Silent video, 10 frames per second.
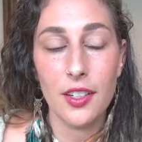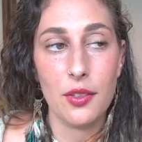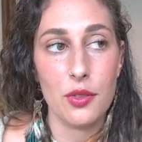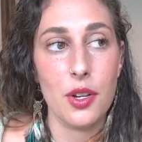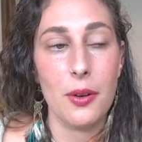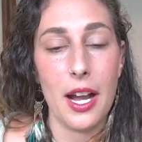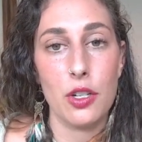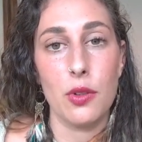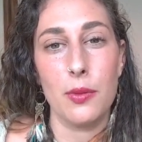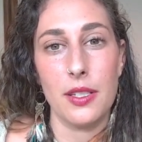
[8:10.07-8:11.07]
There's no
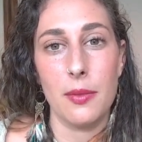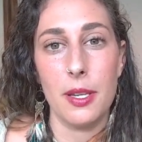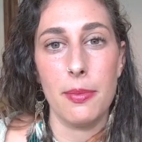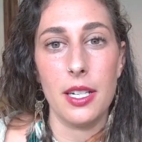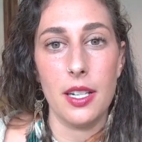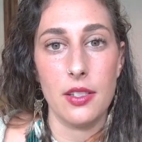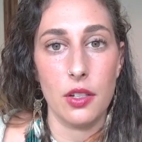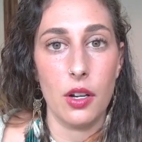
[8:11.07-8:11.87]
actual recipe, but it is a